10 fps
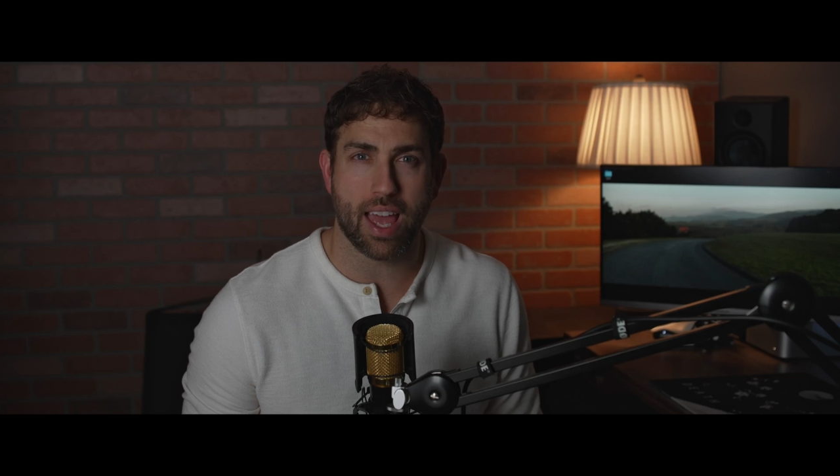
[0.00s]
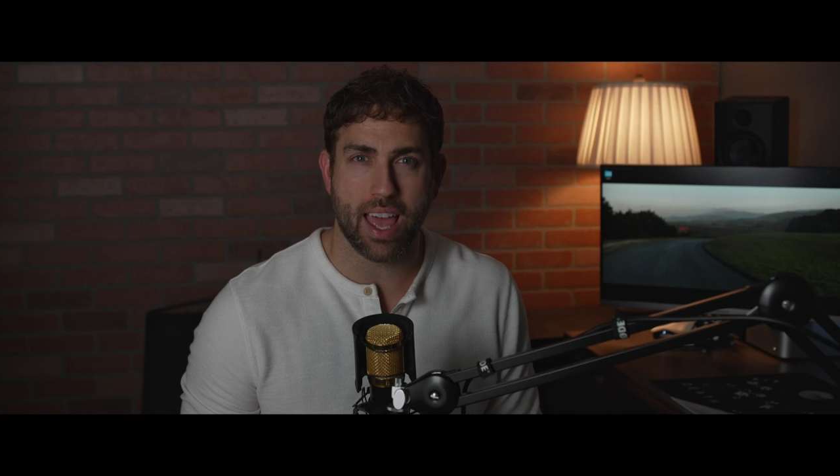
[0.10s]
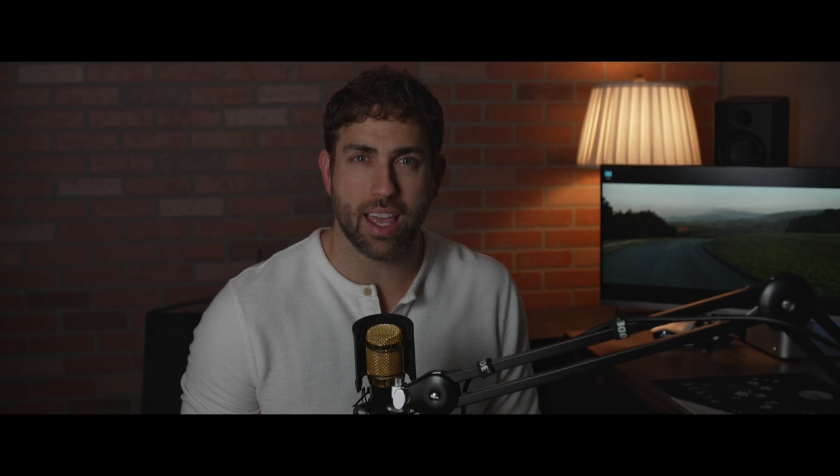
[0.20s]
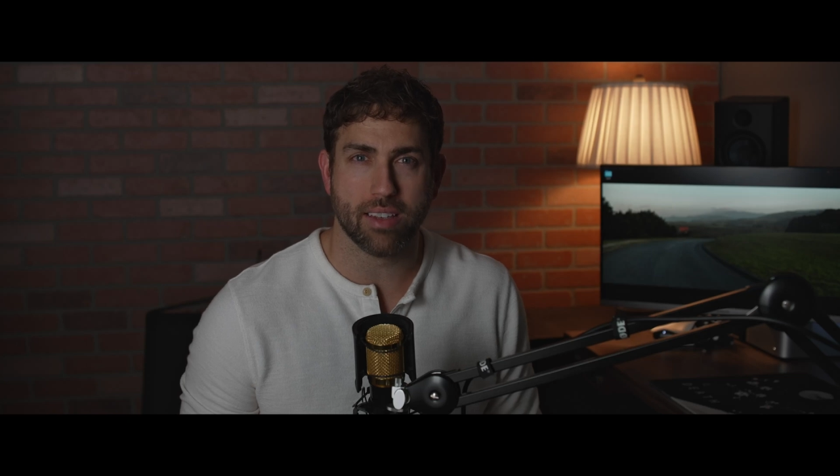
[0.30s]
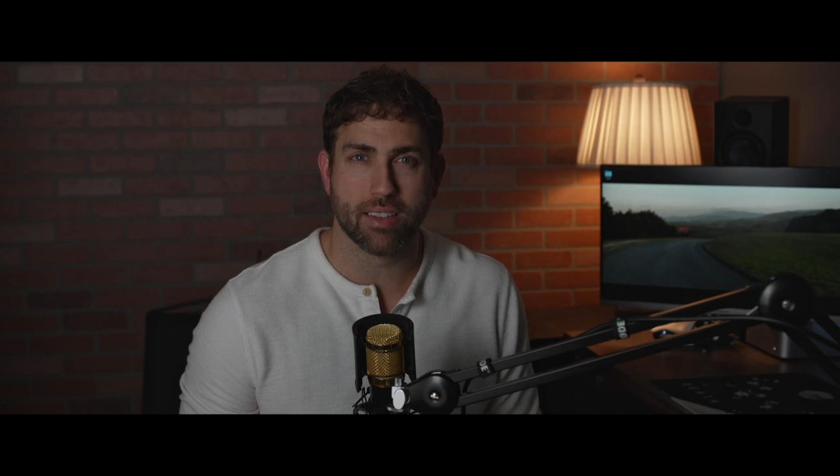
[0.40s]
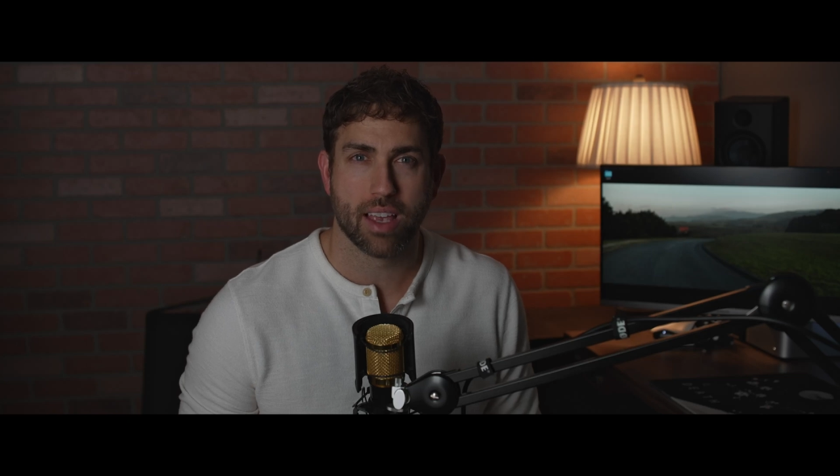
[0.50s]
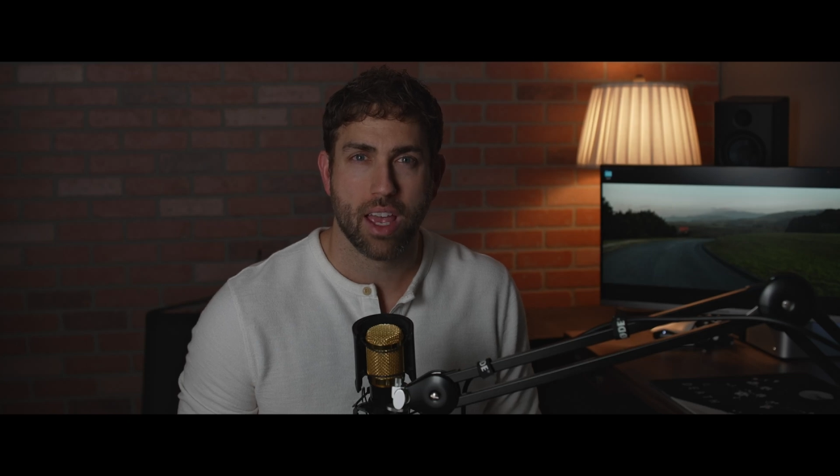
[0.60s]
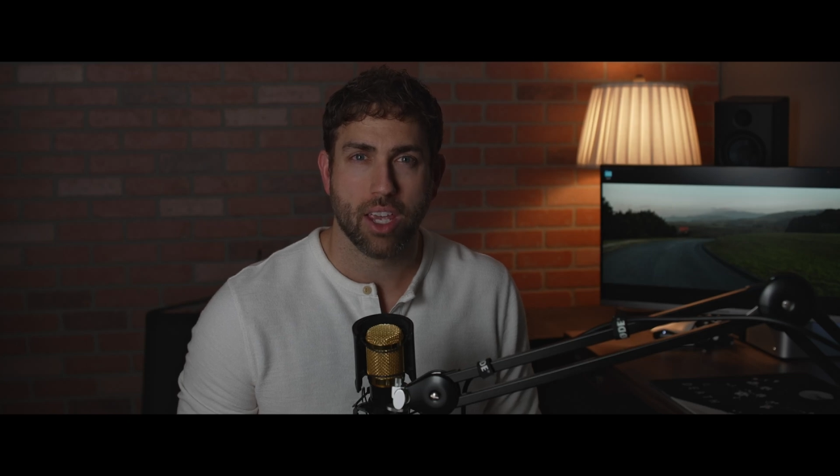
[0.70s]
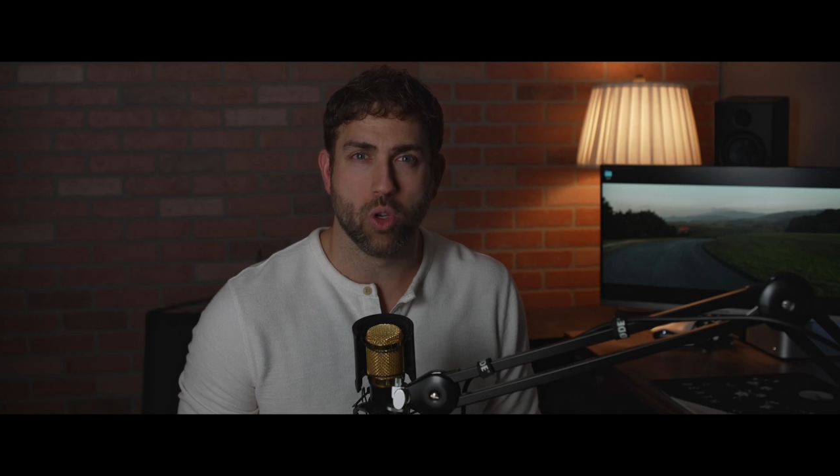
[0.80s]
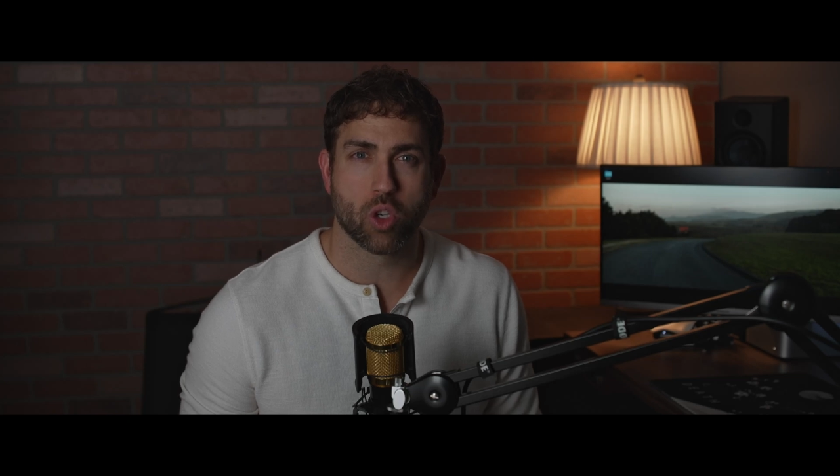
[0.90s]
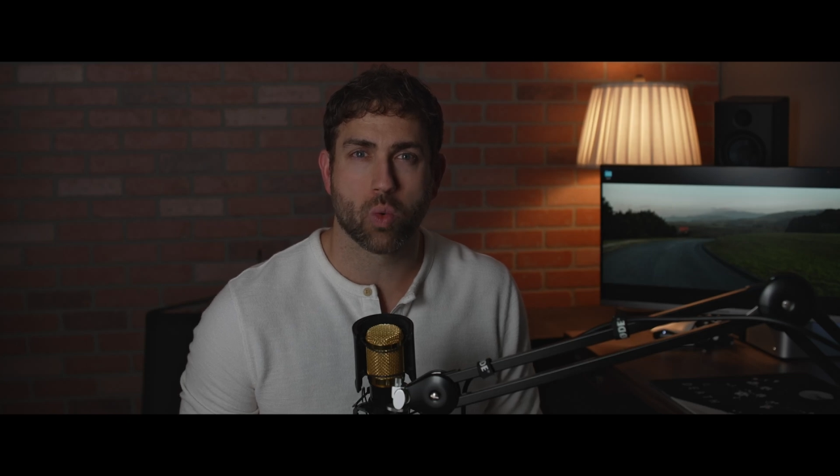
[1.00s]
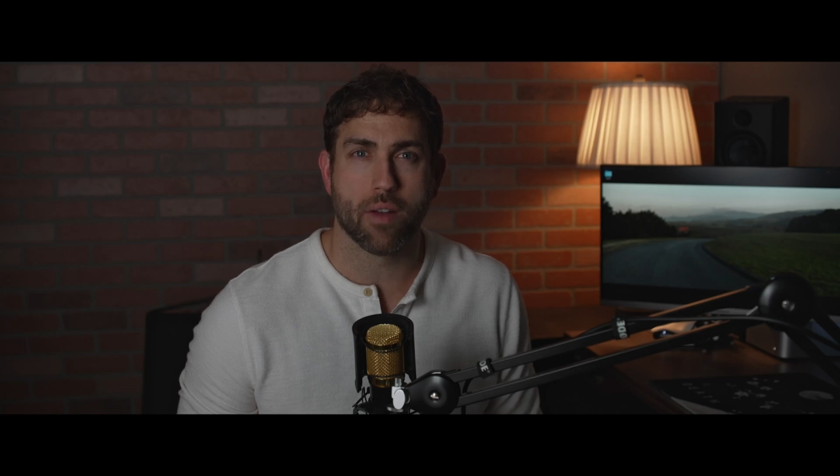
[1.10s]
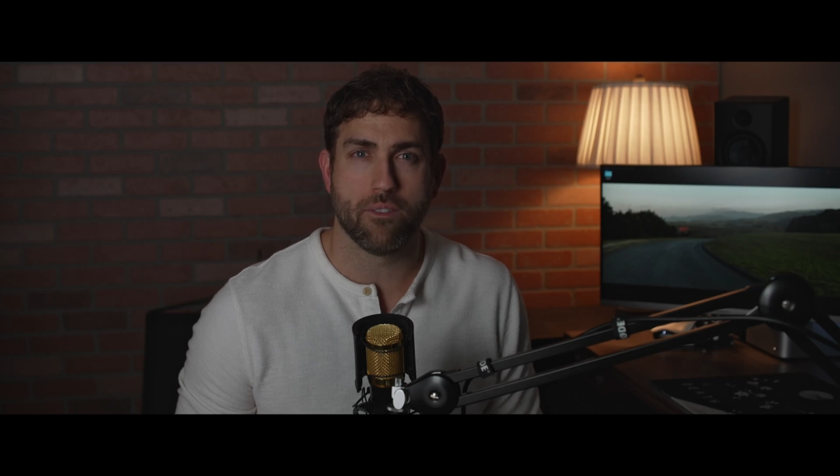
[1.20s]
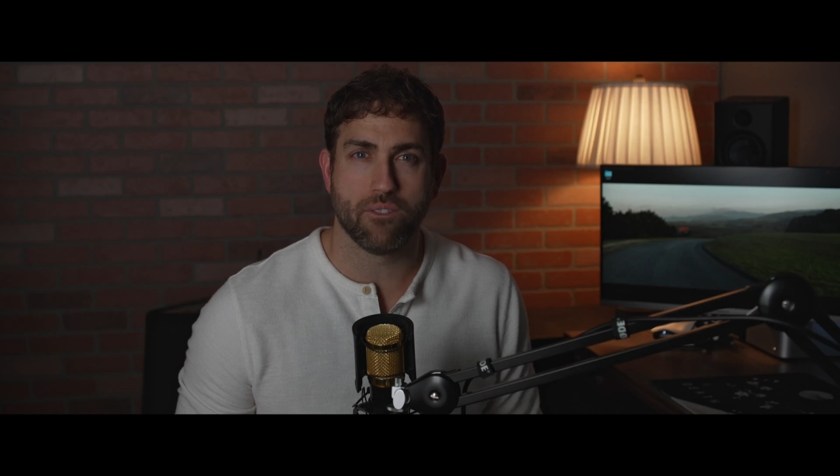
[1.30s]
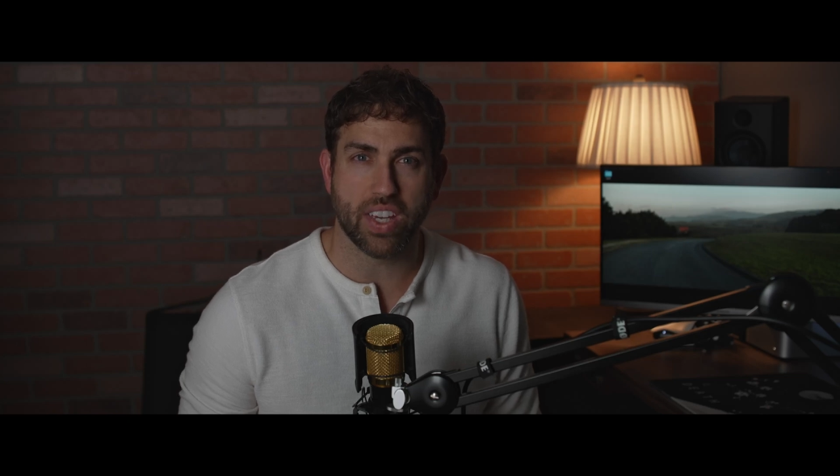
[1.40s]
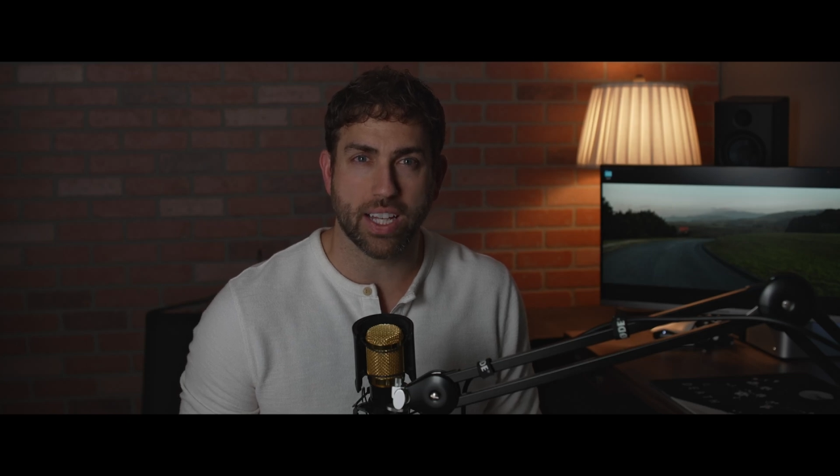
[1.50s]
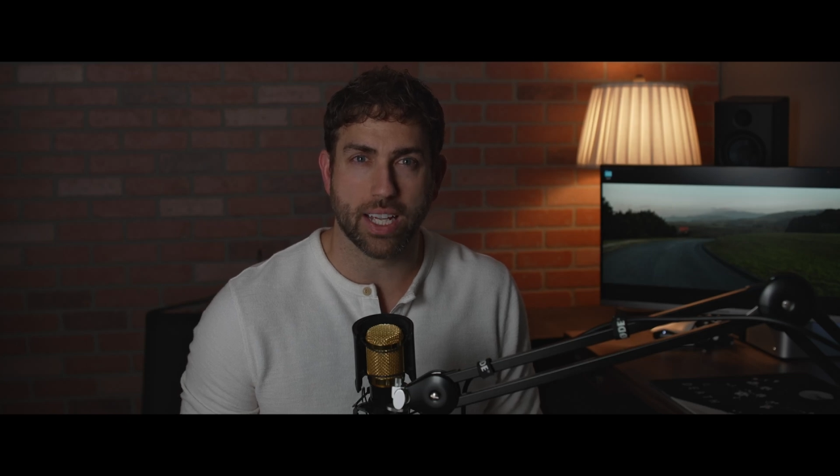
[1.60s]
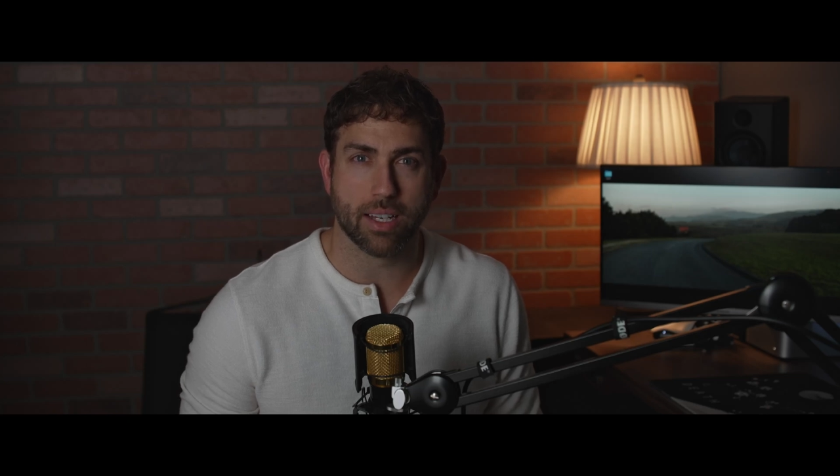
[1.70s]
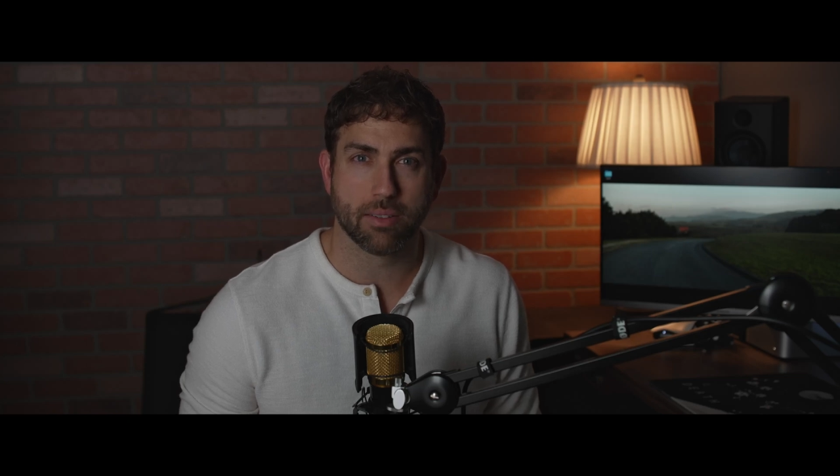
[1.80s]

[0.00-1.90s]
haze, you just want to feel it.